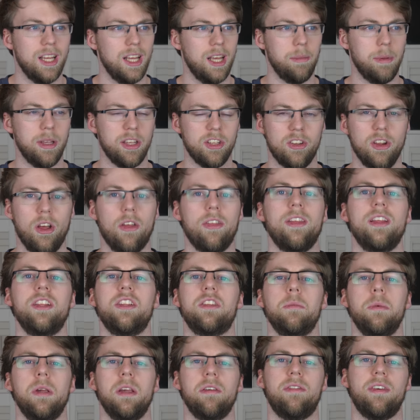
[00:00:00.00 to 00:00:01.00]
it means nothing
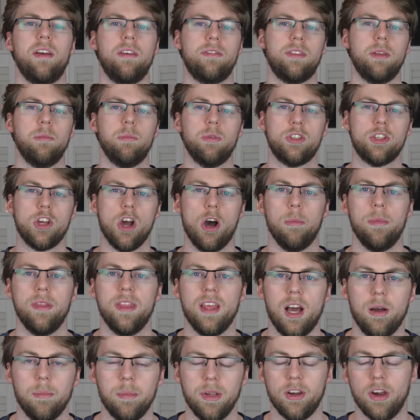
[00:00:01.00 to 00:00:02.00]
to me, if everything was common
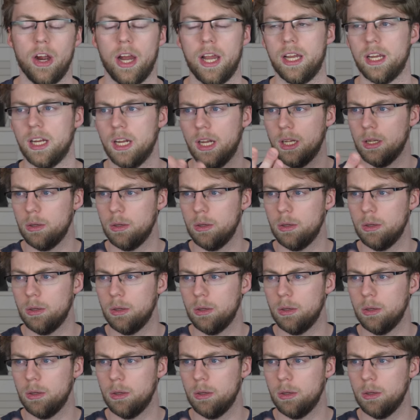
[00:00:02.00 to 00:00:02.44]
that would be great.